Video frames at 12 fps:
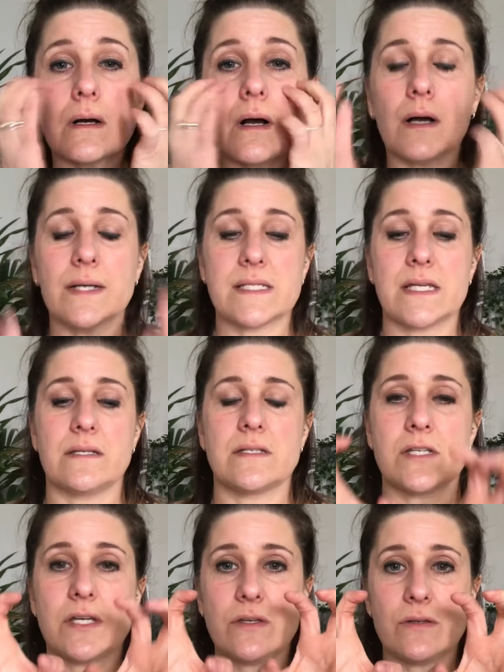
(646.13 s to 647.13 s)
I tend
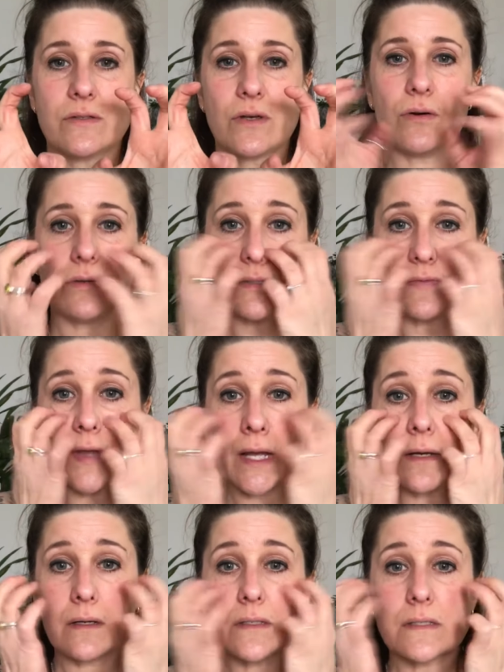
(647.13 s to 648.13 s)
to use hooked
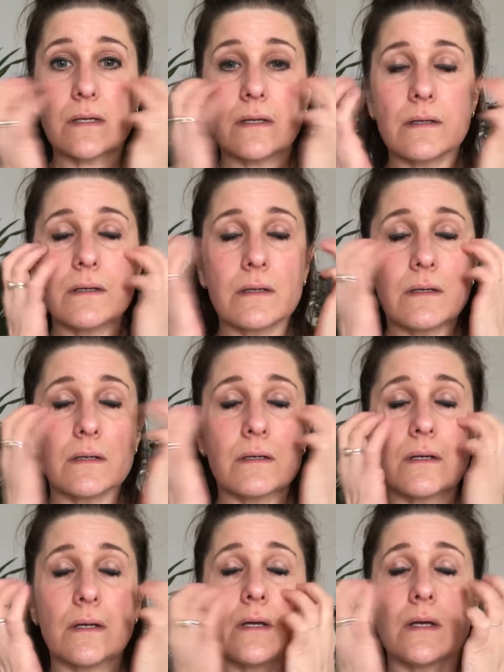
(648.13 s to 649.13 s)
fingers
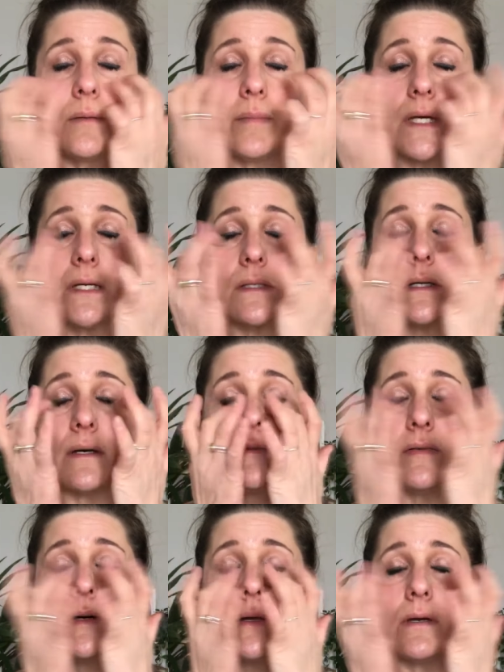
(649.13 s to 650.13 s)
because I
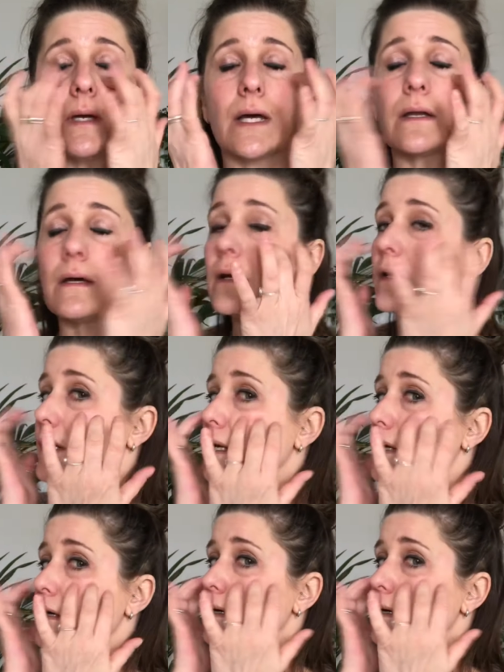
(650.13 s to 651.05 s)
feel you get a